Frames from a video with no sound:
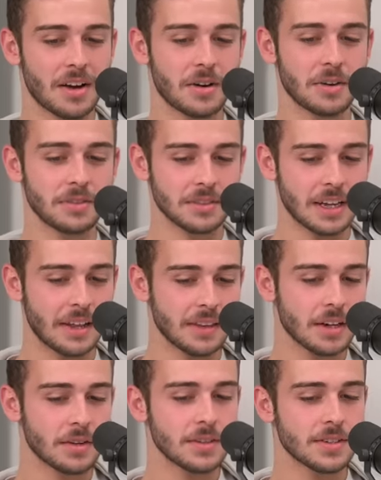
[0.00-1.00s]
On and
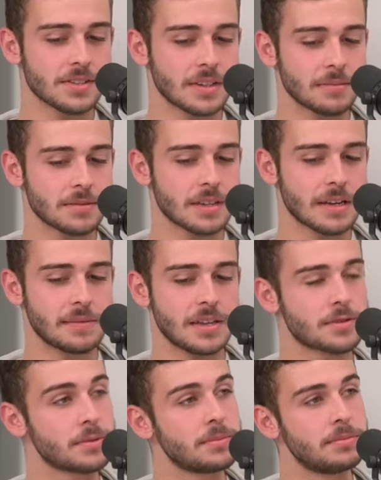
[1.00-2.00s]
then on the same, same
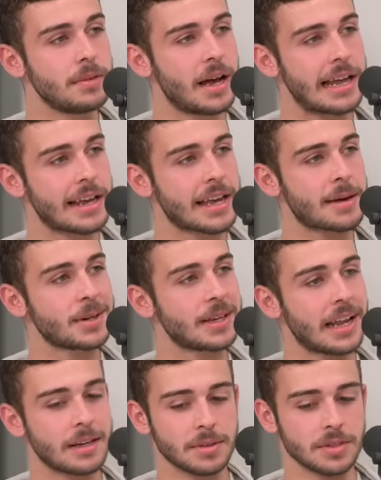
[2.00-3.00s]
these are all uh,
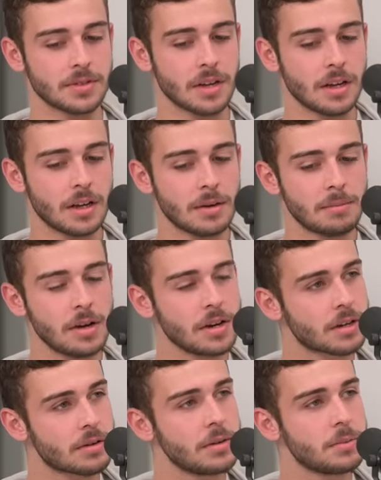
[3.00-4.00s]
chemical elements.
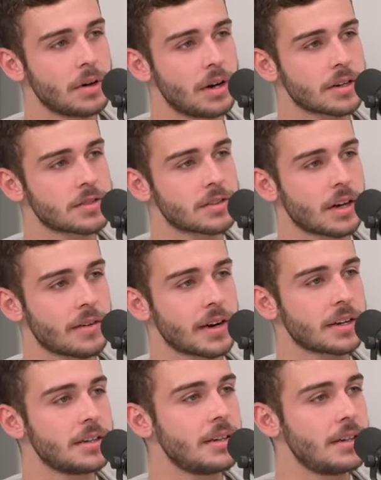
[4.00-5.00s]
Mercury works, I
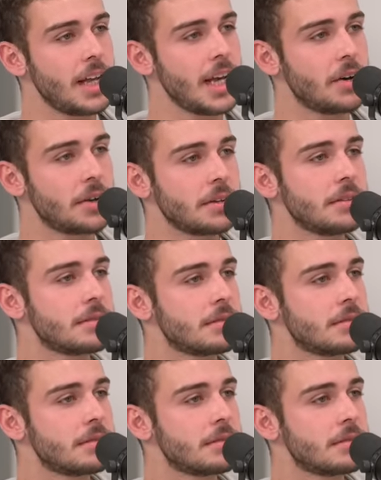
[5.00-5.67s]
reckon. Neon.